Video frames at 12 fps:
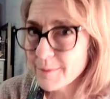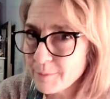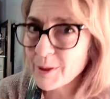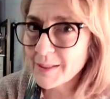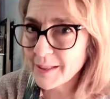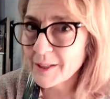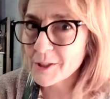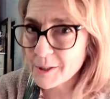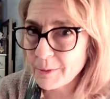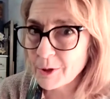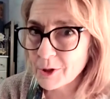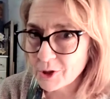building our
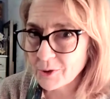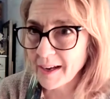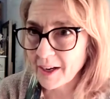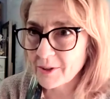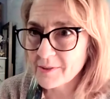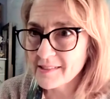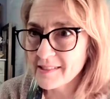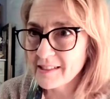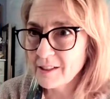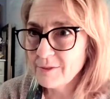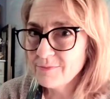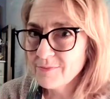spiritual house,
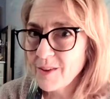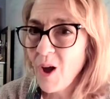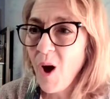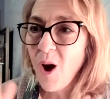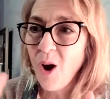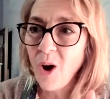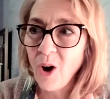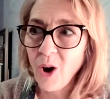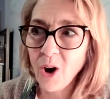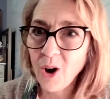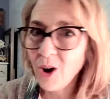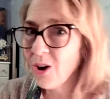
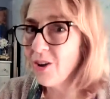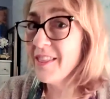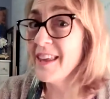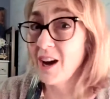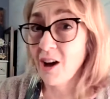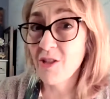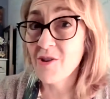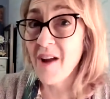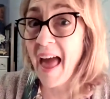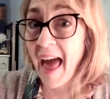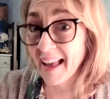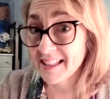all the other
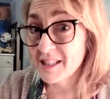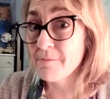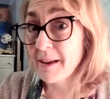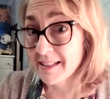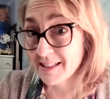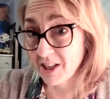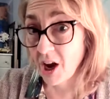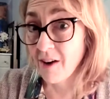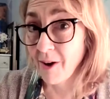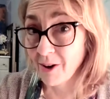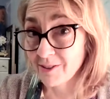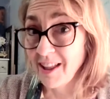aspects of
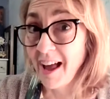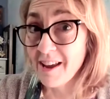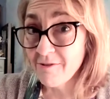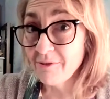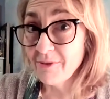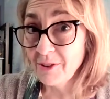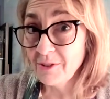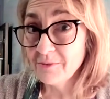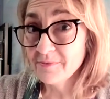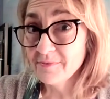our life